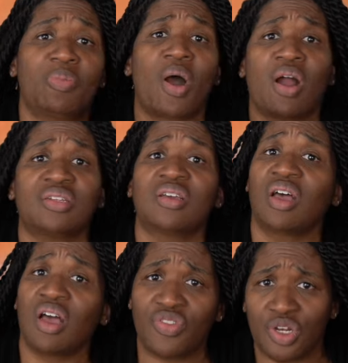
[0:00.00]
be part
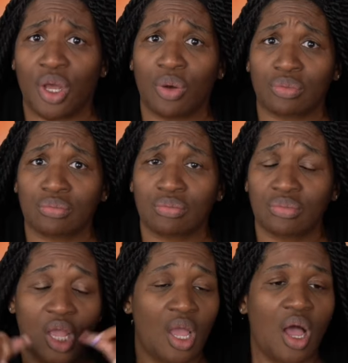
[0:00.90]
of the know.
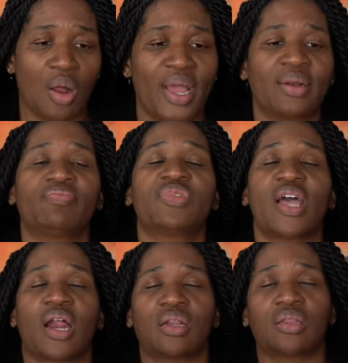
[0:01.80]
All right,
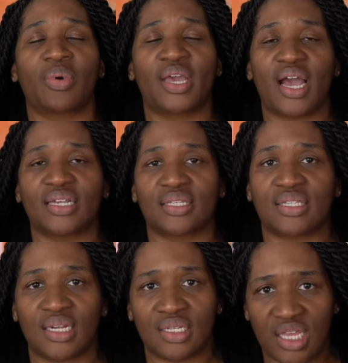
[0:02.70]
that out of the way, guys, let's
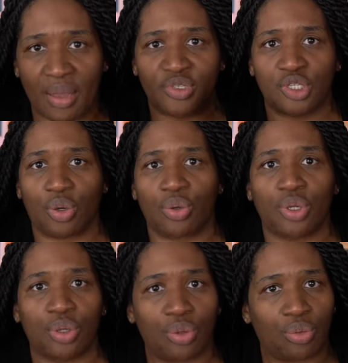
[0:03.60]
get into the
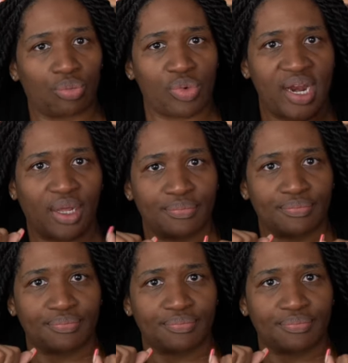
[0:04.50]
episode right now.